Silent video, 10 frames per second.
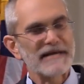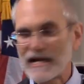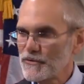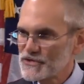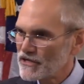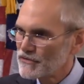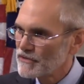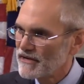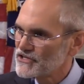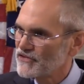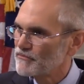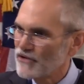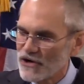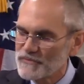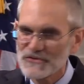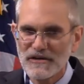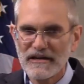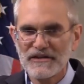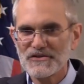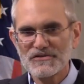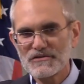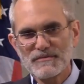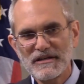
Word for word: And I was the best of them, arms raised,